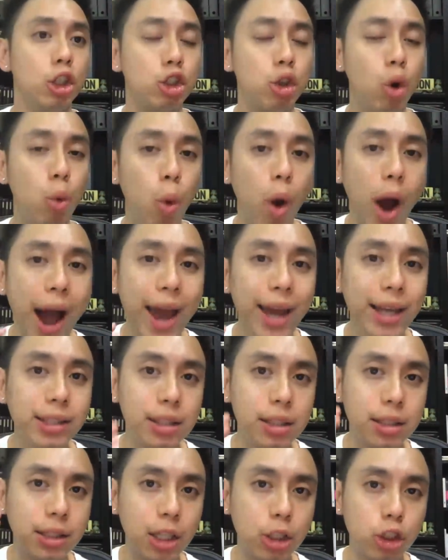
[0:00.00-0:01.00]
So why
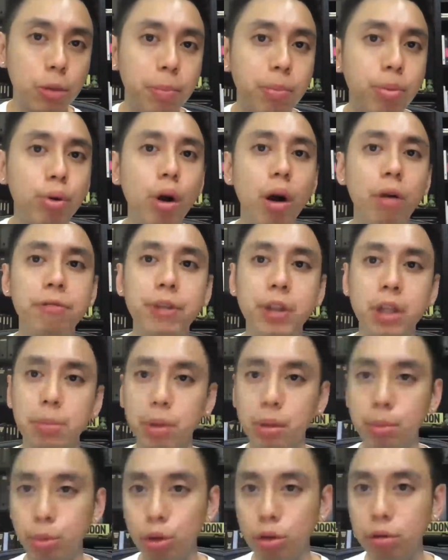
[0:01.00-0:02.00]
is it such a
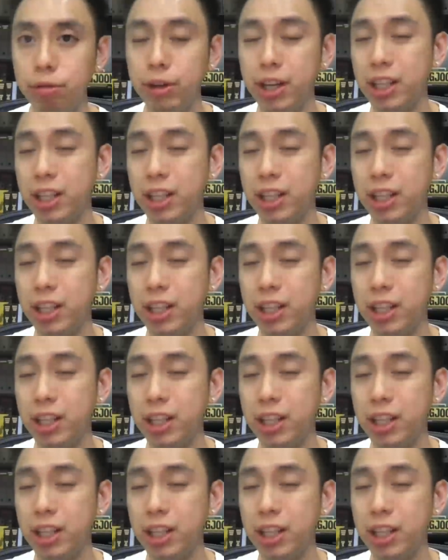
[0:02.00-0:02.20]
profitable move?